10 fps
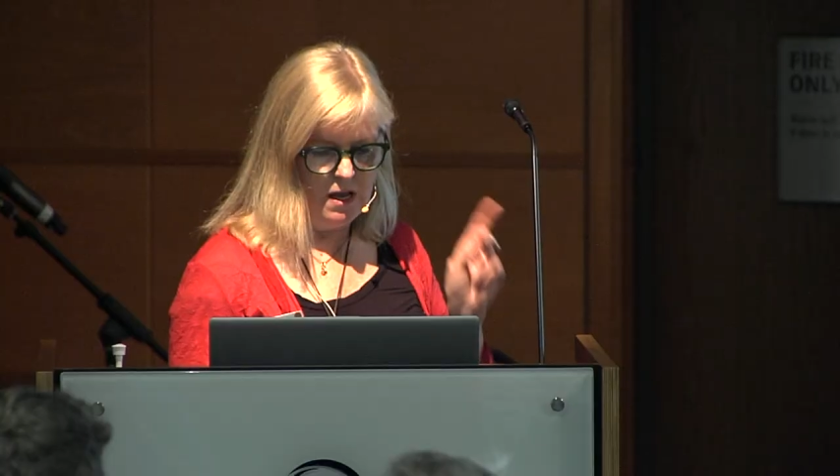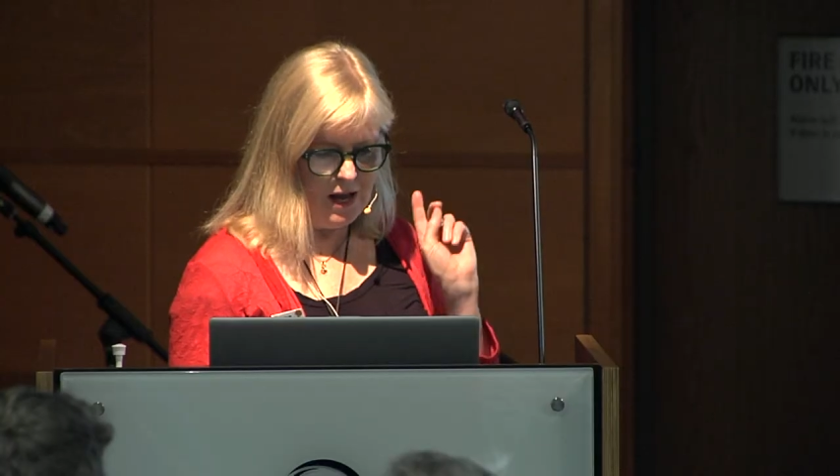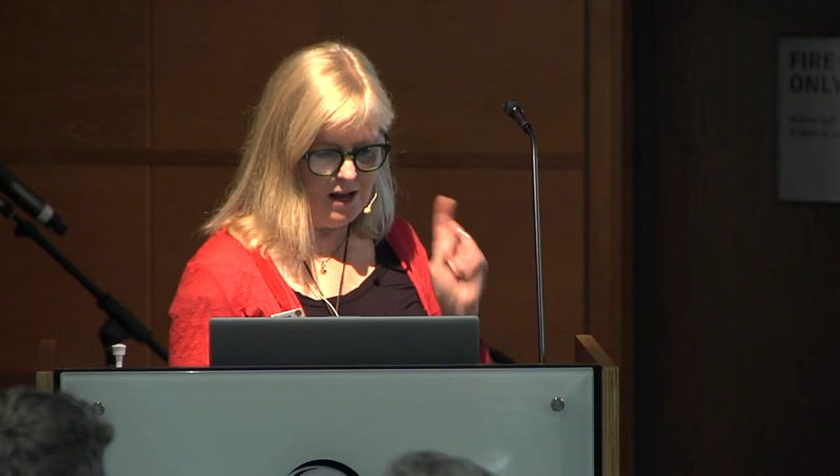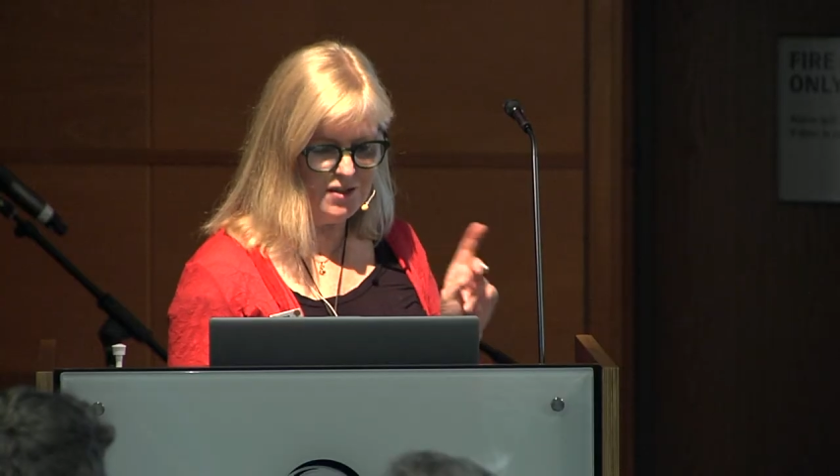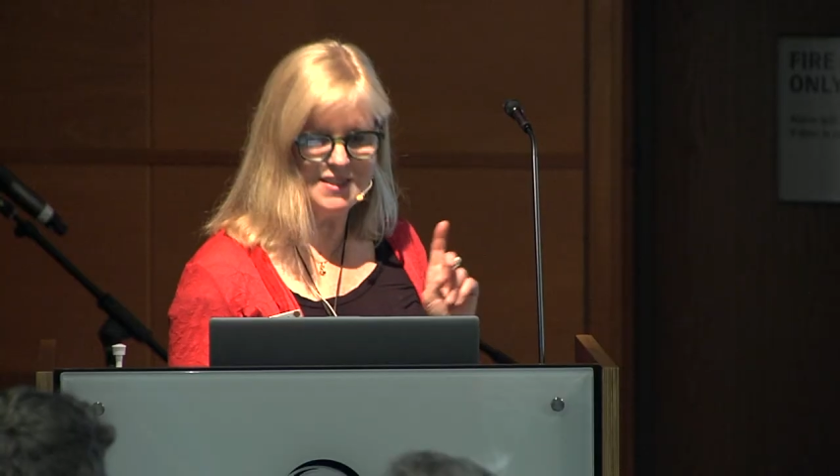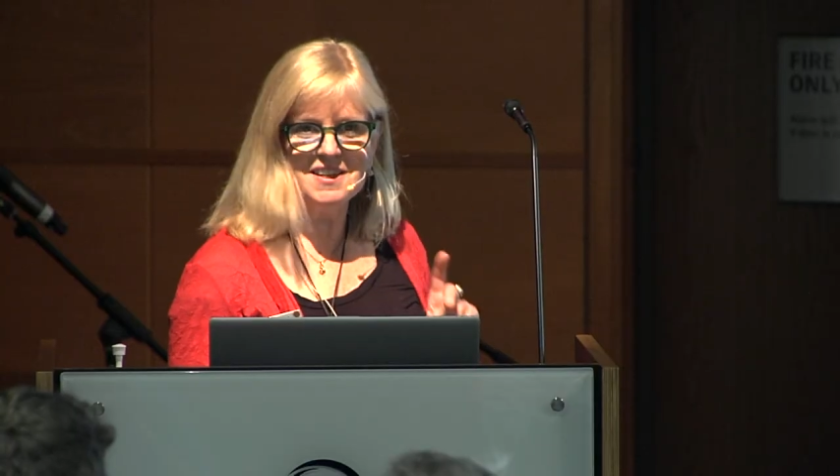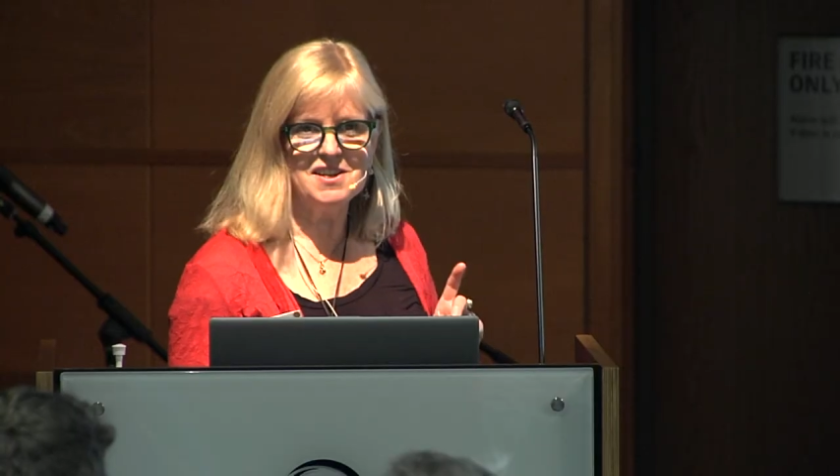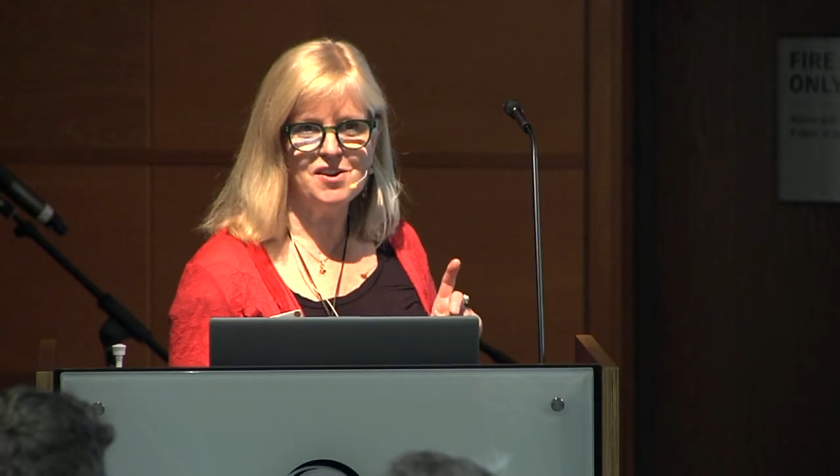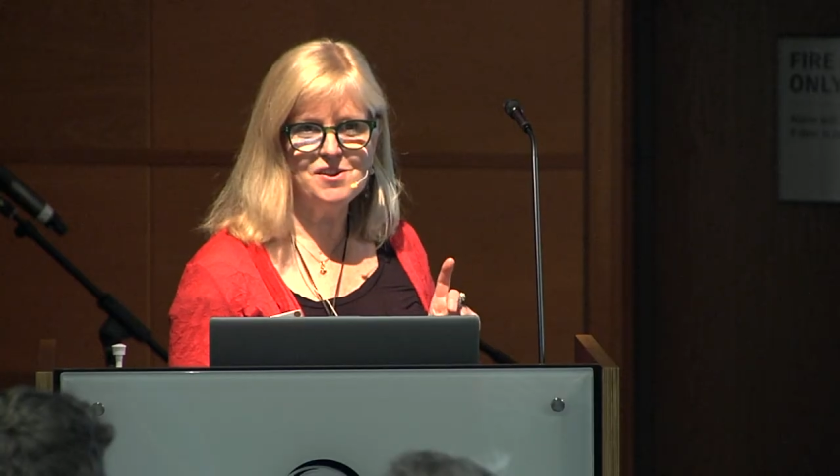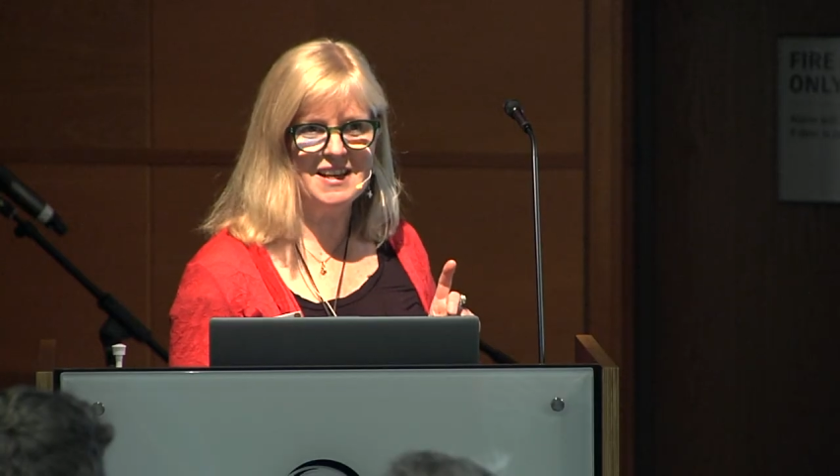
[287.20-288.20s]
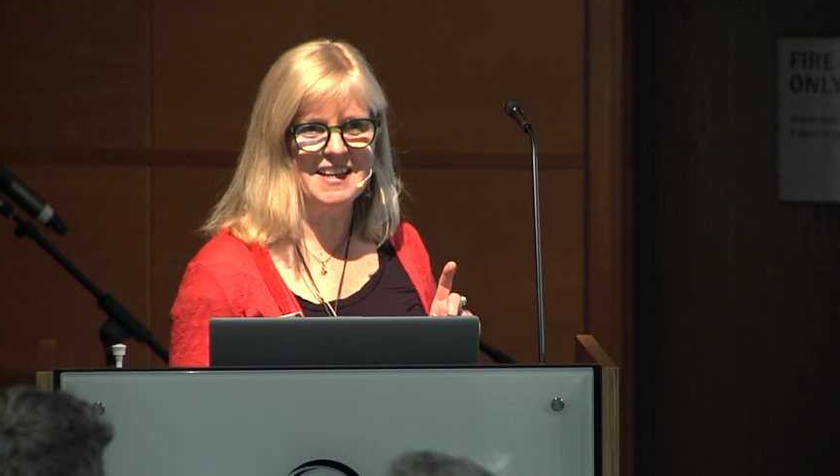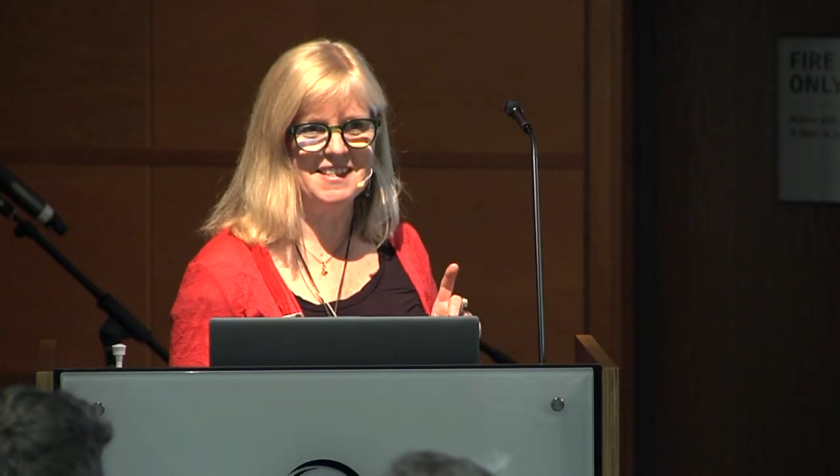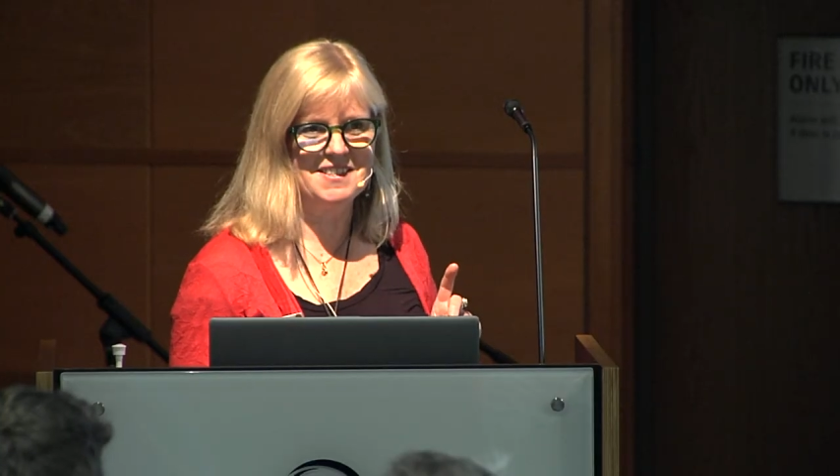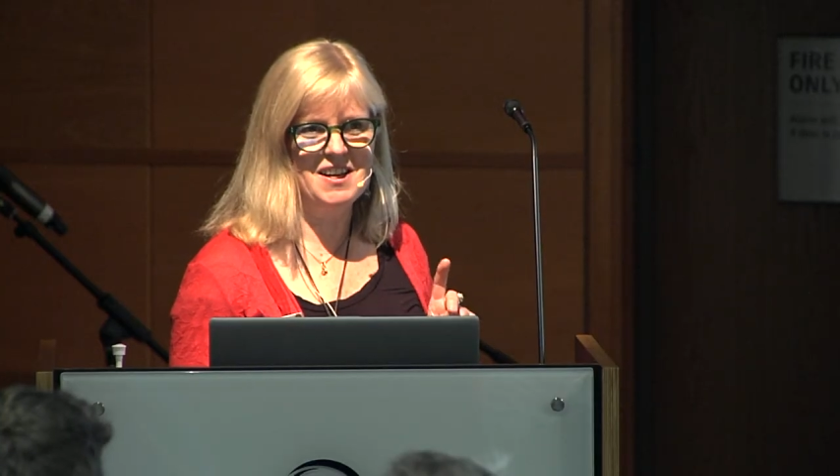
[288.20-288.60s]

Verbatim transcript: How did they know that?